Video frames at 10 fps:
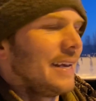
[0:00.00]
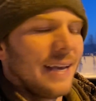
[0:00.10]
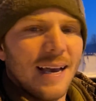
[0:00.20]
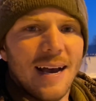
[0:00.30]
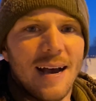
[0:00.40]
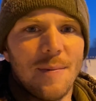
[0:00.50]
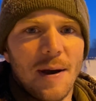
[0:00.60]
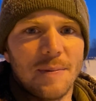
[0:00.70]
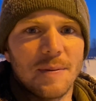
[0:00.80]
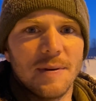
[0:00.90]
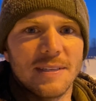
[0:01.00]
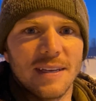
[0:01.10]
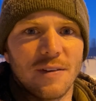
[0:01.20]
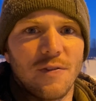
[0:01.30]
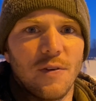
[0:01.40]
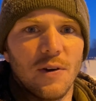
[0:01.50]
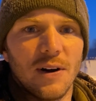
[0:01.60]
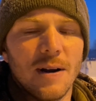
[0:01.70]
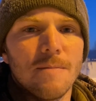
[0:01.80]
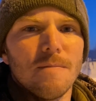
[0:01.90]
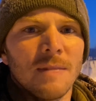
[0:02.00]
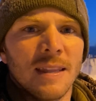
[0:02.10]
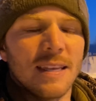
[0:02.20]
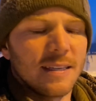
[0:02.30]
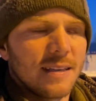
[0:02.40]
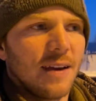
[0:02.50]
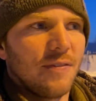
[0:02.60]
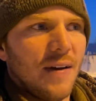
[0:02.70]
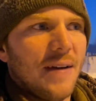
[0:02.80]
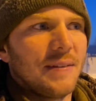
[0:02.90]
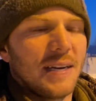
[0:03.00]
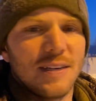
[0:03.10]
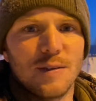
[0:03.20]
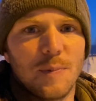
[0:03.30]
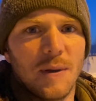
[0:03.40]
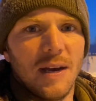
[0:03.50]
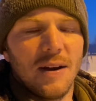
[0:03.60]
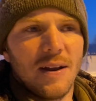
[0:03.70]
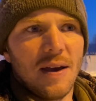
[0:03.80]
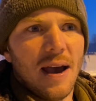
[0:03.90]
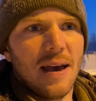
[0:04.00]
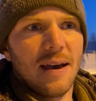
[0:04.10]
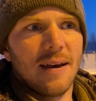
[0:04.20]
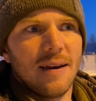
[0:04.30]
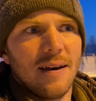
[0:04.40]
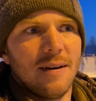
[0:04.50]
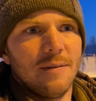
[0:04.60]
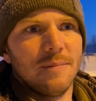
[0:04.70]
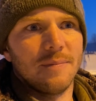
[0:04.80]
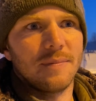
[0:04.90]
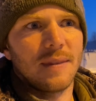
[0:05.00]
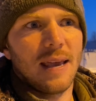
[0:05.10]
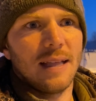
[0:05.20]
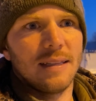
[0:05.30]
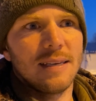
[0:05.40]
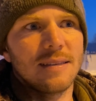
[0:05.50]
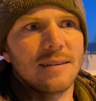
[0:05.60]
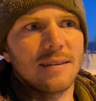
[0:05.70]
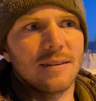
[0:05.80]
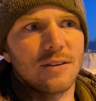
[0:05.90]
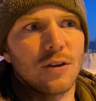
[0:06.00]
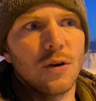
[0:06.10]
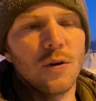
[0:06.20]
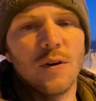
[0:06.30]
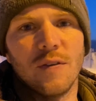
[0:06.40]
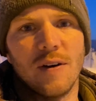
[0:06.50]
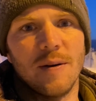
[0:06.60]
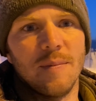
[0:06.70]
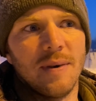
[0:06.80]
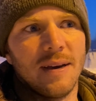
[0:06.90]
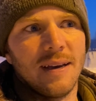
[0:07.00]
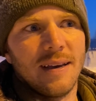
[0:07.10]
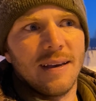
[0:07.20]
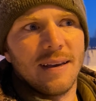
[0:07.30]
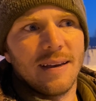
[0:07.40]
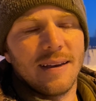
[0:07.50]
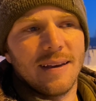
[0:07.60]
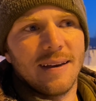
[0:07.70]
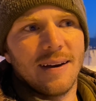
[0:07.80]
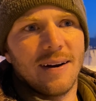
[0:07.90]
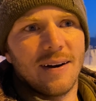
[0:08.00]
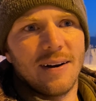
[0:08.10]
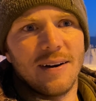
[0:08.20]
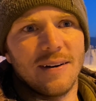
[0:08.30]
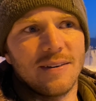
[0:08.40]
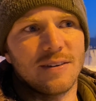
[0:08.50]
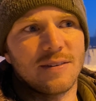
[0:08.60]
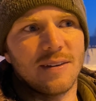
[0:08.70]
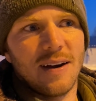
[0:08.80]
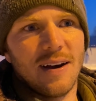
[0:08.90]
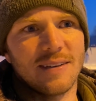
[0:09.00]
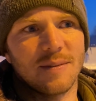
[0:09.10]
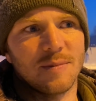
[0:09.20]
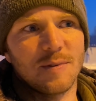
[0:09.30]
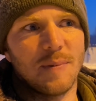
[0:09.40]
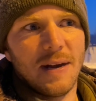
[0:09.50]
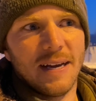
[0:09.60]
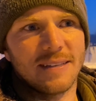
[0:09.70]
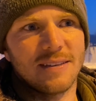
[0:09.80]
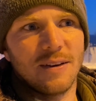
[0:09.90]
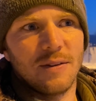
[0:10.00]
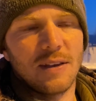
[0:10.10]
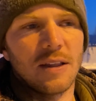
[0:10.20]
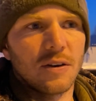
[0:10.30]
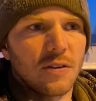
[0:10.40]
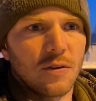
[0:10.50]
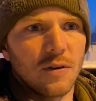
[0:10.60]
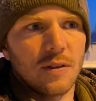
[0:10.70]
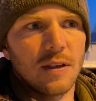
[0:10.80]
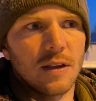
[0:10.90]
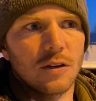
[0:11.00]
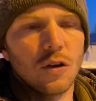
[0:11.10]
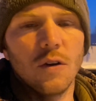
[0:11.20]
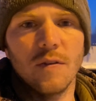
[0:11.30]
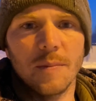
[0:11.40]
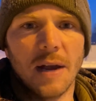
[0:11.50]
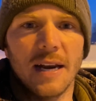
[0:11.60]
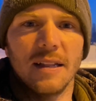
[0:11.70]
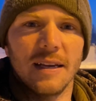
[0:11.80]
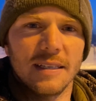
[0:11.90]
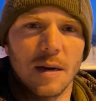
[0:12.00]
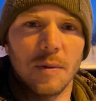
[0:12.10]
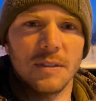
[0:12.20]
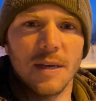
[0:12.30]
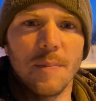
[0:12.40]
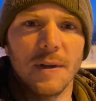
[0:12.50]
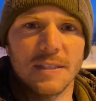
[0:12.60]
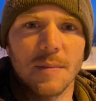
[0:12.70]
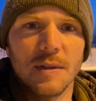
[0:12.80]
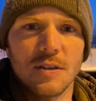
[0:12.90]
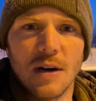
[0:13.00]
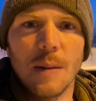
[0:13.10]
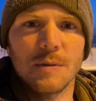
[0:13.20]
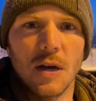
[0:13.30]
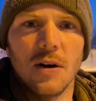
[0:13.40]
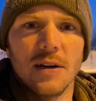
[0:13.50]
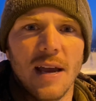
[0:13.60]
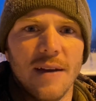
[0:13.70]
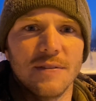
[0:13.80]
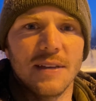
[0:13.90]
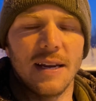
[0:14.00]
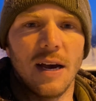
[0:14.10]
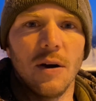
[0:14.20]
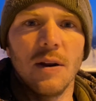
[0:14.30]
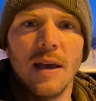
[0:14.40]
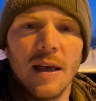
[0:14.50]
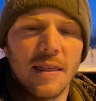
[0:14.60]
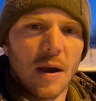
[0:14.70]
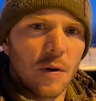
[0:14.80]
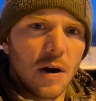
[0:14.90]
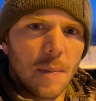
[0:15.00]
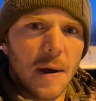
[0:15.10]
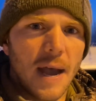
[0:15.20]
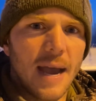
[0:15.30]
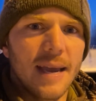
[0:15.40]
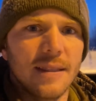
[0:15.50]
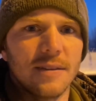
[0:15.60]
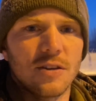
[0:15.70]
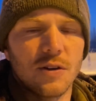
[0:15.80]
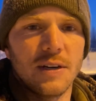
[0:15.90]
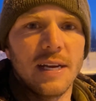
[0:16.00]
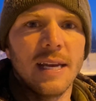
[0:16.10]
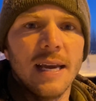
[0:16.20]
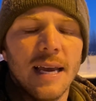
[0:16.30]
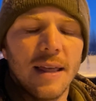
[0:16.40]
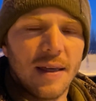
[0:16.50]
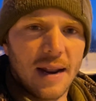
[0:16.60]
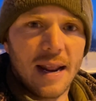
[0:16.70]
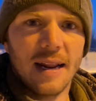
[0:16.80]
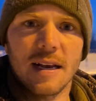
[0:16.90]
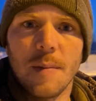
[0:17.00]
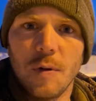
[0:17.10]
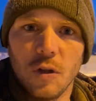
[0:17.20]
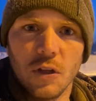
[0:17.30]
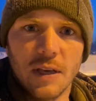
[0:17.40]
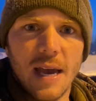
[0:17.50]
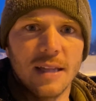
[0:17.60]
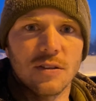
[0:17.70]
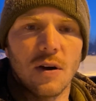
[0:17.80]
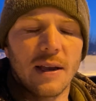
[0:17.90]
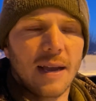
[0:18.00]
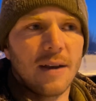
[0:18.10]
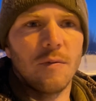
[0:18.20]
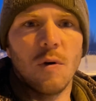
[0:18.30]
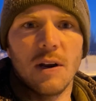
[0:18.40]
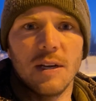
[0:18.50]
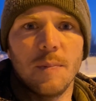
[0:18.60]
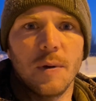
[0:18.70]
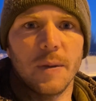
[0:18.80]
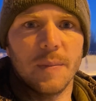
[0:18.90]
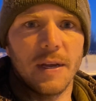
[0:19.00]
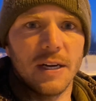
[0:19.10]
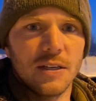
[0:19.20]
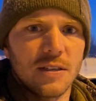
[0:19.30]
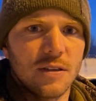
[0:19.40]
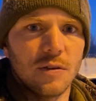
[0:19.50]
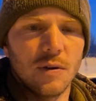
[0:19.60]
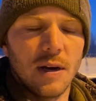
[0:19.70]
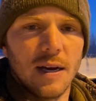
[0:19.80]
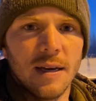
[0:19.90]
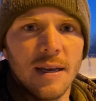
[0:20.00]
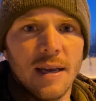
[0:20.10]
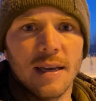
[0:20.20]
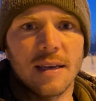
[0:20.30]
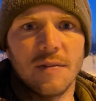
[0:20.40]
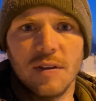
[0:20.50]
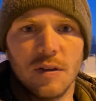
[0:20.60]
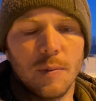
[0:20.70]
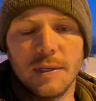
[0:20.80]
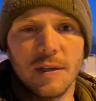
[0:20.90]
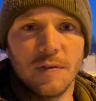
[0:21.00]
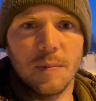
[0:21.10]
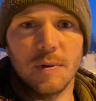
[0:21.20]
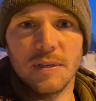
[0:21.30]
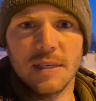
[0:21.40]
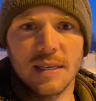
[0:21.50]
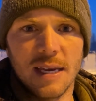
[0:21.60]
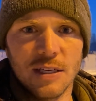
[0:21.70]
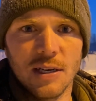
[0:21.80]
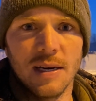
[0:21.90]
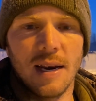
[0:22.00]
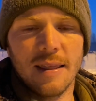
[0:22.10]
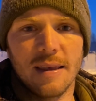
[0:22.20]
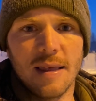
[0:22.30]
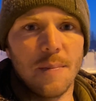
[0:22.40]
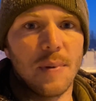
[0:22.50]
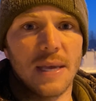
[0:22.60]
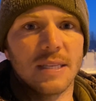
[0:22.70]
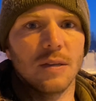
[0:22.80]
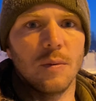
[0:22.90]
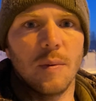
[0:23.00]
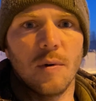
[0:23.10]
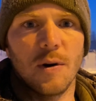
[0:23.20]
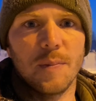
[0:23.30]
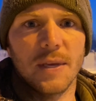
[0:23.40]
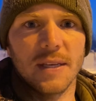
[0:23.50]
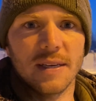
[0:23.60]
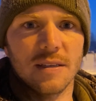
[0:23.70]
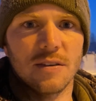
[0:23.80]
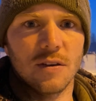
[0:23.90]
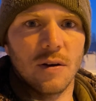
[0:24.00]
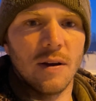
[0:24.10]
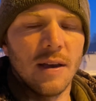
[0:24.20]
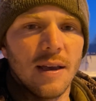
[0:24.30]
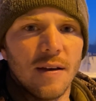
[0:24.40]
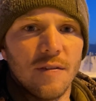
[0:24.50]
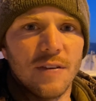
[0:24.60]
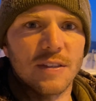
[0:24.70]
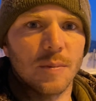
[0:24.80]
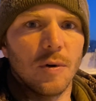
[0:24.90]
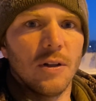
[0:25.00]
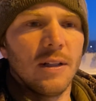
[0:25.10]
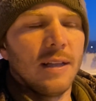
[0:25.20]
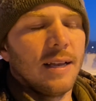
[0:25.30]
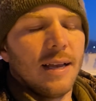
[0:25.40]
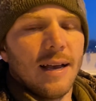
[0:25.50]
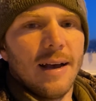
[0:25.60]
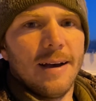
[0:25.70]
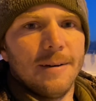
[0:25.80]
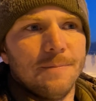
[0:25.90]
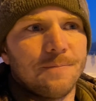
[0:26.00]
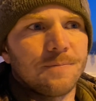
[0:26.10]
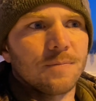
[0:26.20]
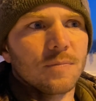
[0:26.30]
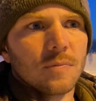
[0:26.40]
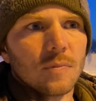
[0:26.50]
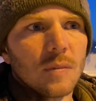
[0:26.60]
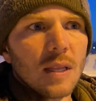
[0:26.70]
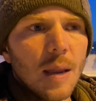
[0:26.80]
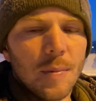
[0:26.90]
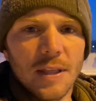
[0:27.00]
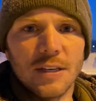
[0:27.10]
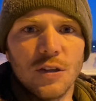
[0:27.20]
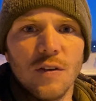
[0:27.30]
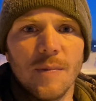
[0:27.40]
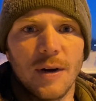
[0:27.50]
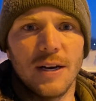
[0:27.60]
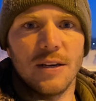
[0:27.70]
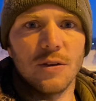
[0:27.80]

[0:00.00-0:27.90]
uh, I'm optimistic for these uh, five that I just put out. I, I, um, at least two of them are in just awesome spots. So the other th the two of them kind of like double dip on some of the traps that I already have set out that were up high in the tree that I had a couple look at. So I kind of wanted to put them there just to uh, give it a little bit different presentation. And I think that bait's a little bit more appealing because it's so visible. Um, but then two of them are in new